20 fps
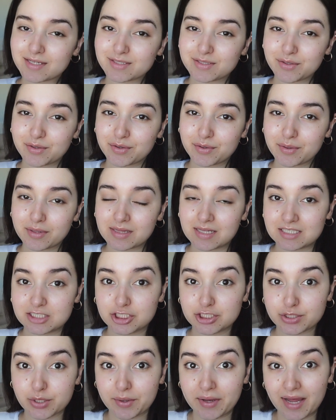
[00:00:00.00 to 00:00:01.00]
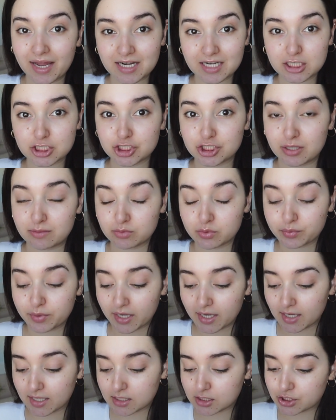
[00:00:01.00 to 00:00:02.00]
so let's just go ahead and jump
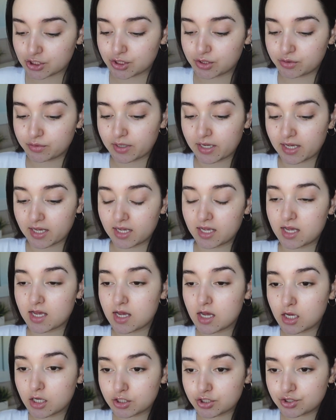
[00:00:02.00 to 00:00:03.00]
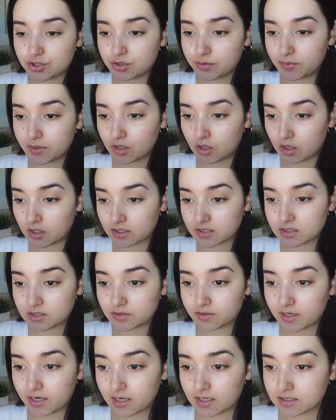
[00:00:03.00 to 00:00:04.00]
right into it. To be honest, you
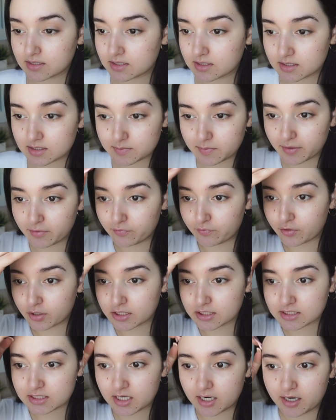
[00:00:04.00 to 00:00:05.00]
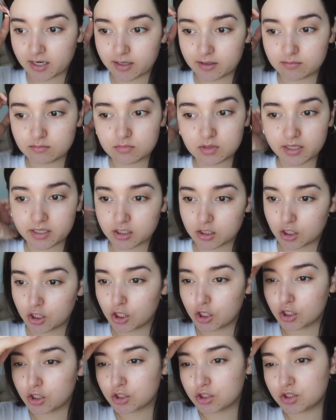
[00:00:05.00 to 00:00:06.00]
guys, this is my first time like
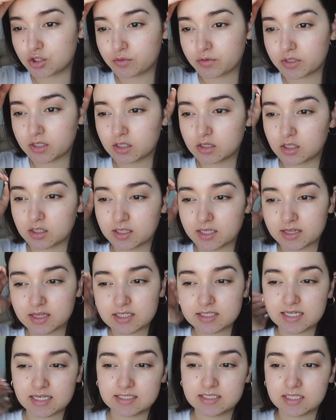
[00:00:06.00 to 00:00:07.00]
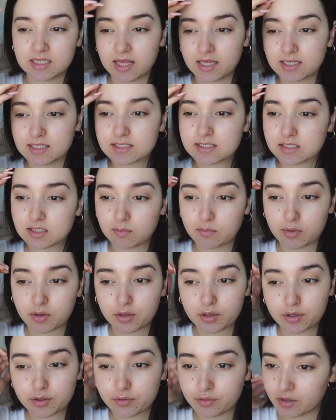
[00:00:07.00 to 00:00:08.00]
doing a look like this. I did like a
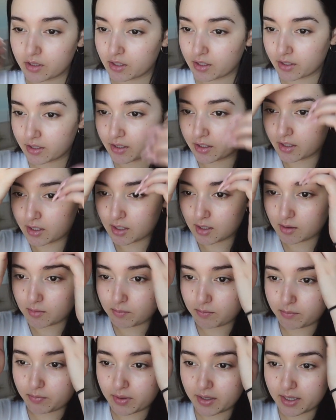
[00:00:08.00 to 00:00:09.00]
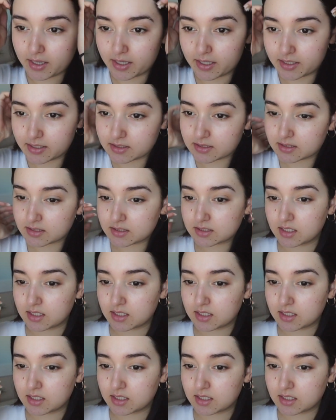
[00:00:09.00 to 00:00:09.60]
similar look, but